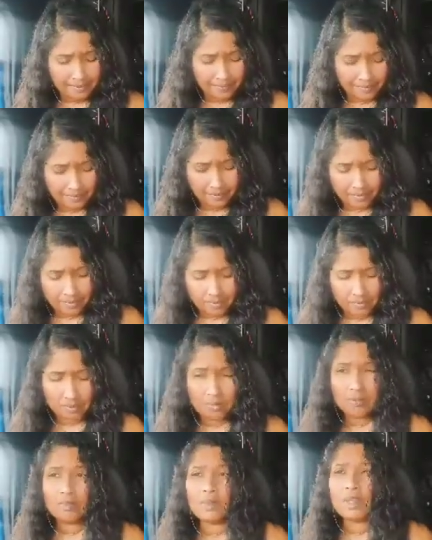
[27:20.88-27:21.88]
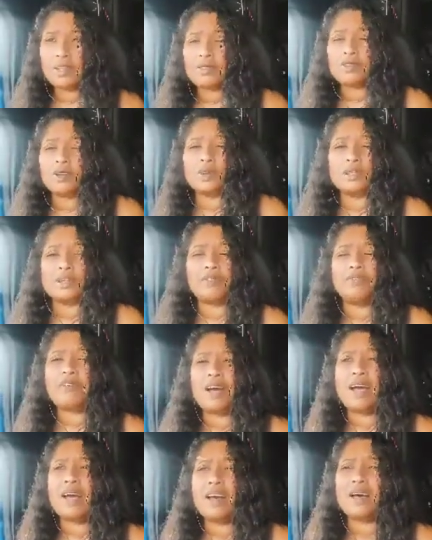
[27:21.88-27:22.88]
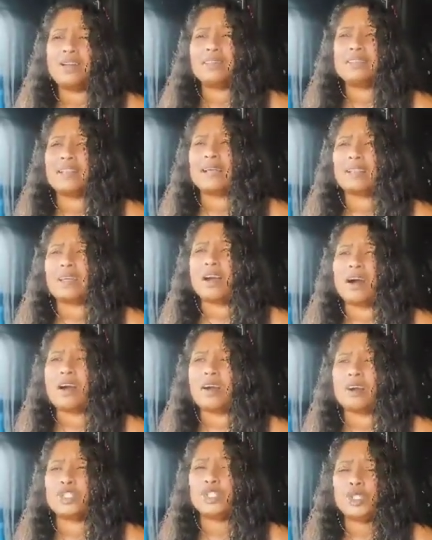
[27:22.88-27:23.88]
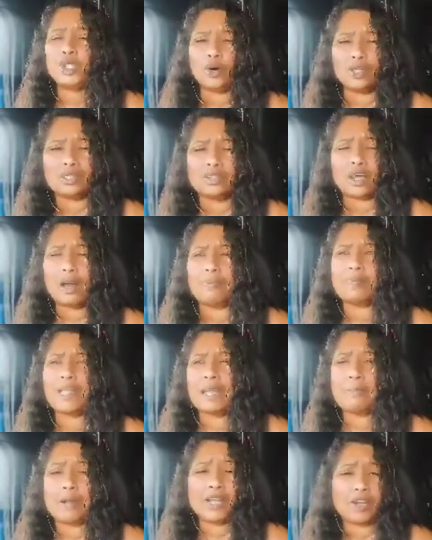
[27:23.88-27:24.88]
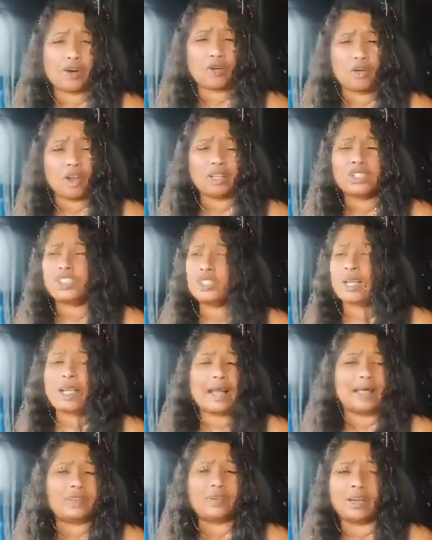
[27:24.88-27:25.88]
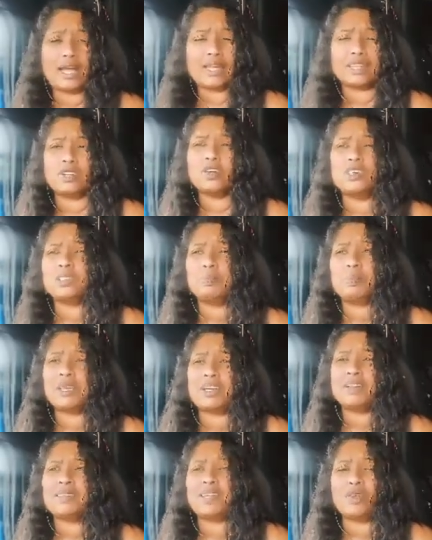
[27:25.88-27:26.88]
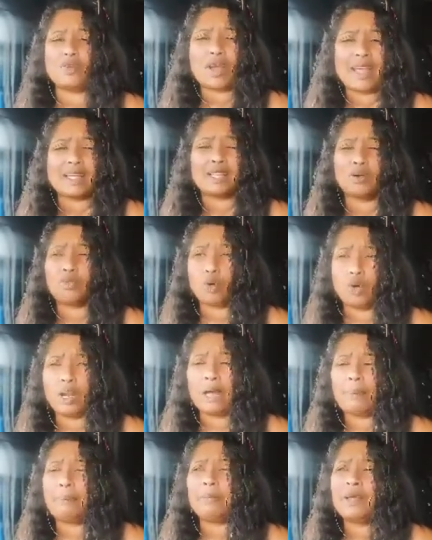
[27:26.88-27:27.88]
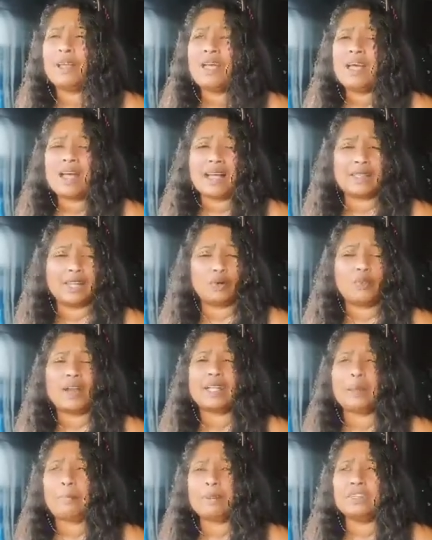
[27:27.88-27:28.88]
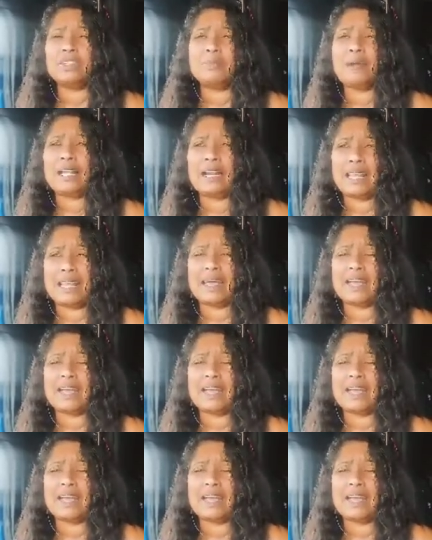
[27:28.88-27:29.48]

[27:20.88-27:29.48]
So the fajas that are short up there by your crotch, I don't like those, because they roll up and they ride up into my leg, and that shit